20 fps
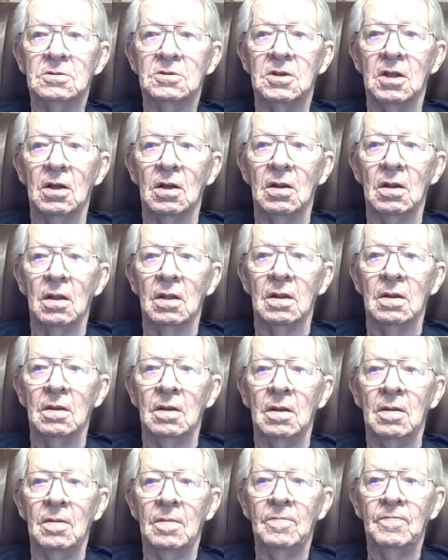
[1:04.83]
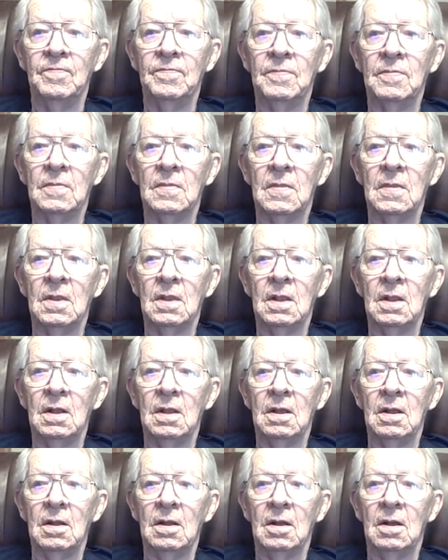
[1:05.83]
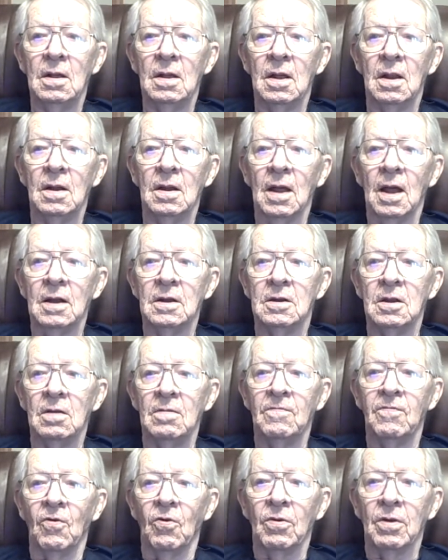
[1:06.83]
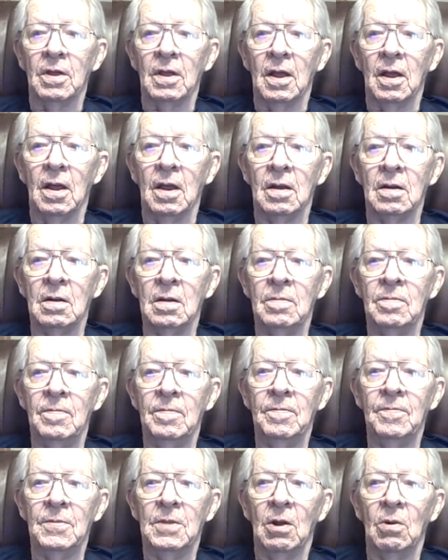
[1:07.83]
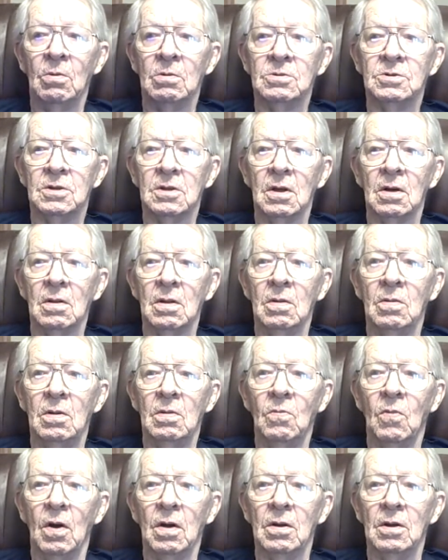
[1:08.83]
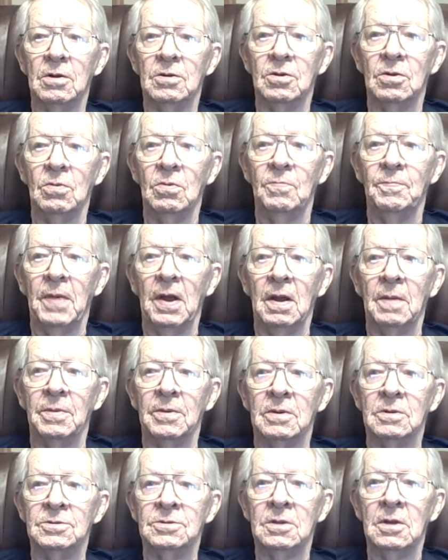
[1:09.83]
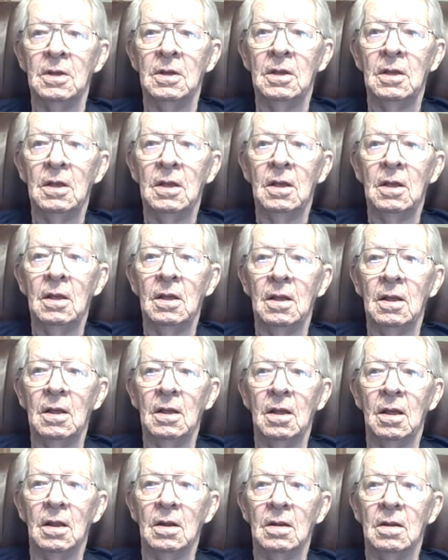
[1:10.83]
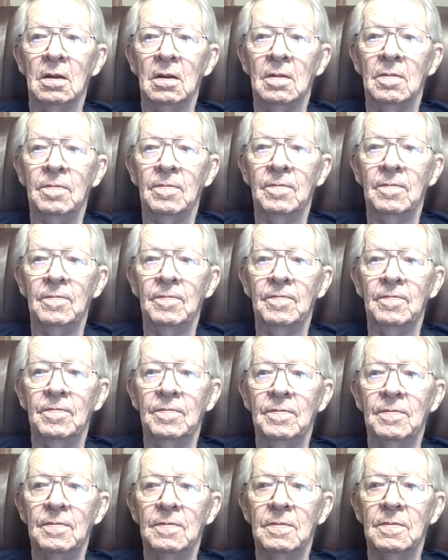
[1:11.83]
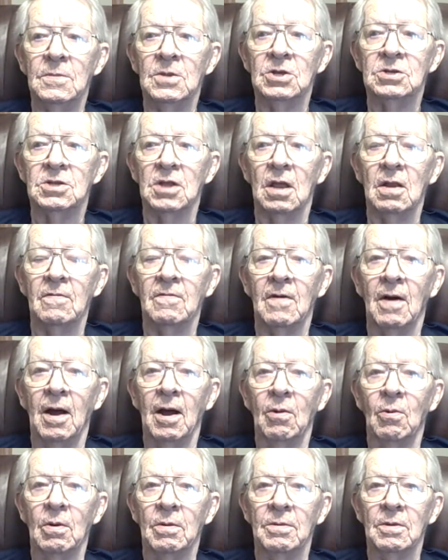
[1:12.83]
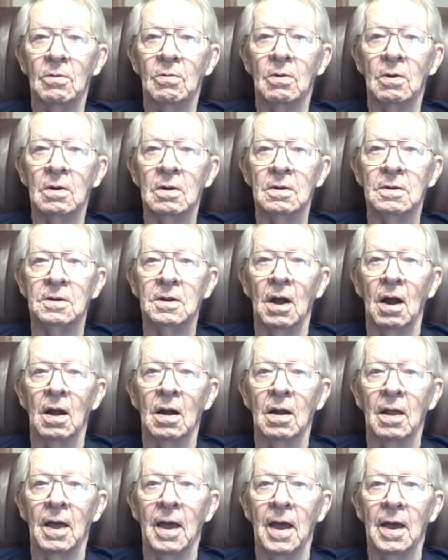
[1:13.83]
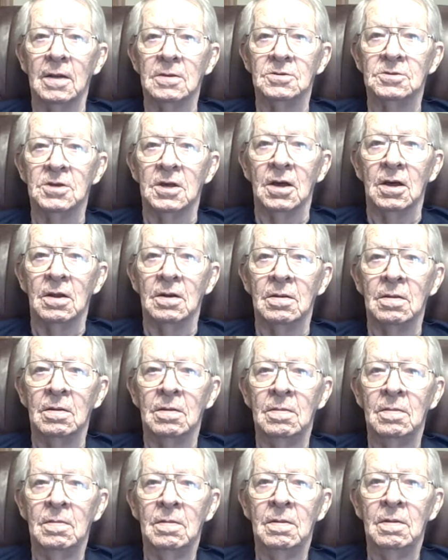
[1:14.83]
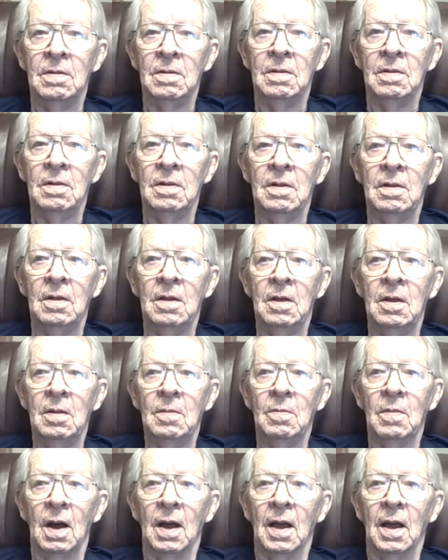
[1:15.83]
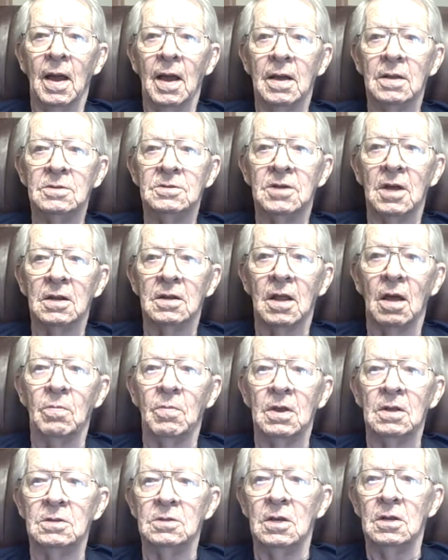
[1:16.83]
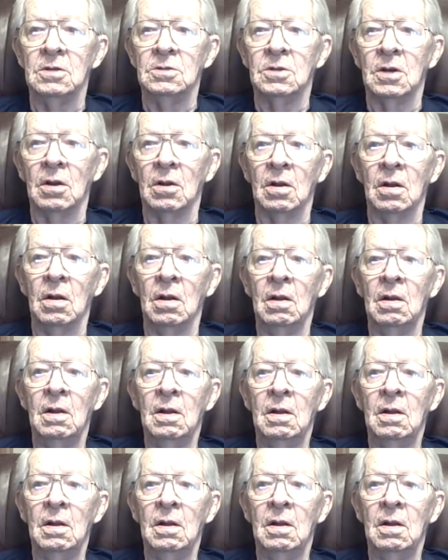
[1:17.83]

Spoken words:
Still in 1948, there were still one or two papers in the state of Iowa that were entirely hand-set. By a hand-set, that means each little